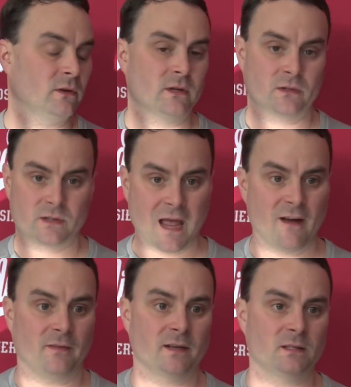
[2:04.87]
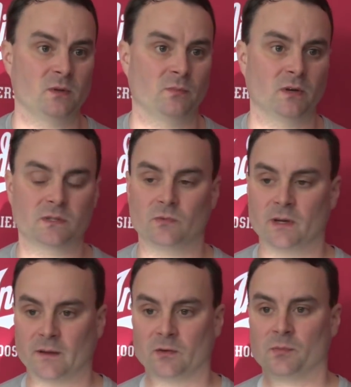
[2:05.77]
Our staff has to be pushed. We
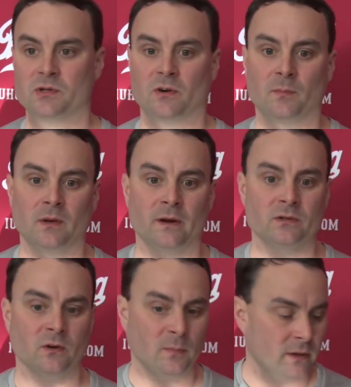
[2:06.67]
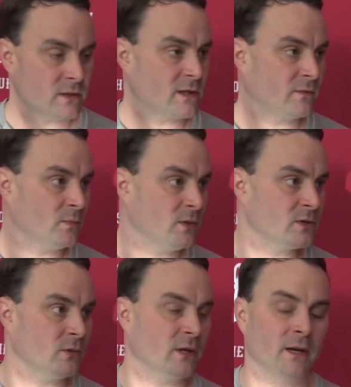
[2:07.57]
have to push our players. Our players have to
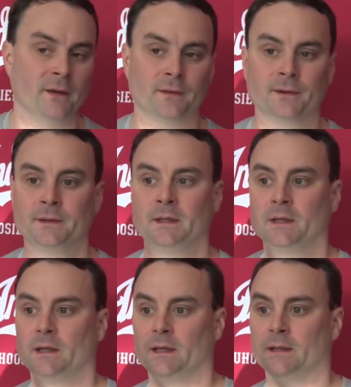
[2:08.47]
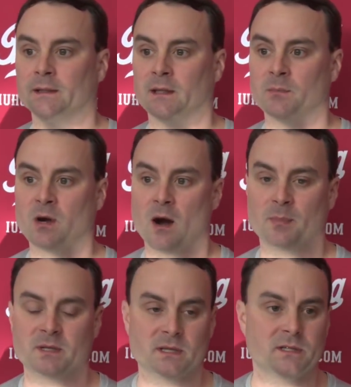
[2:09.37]
push one another. And the
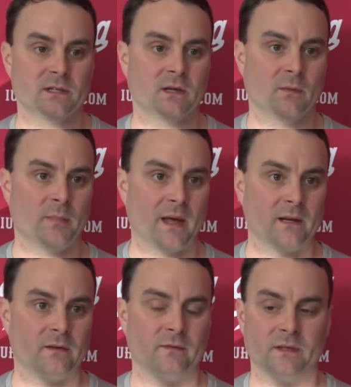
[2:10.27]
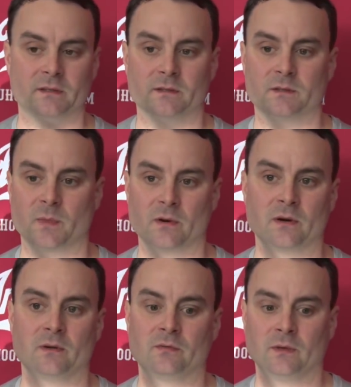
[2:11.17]
competition, the competitiveness, the
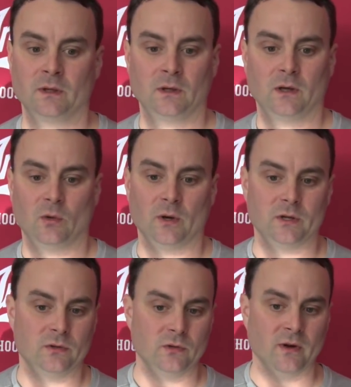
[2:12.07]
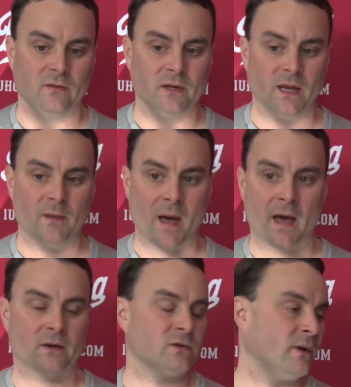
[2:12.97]
spirit of what you do every day
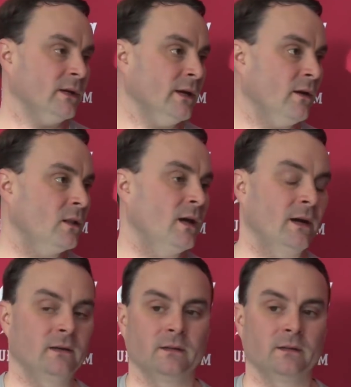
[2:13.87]
matters right now a lot.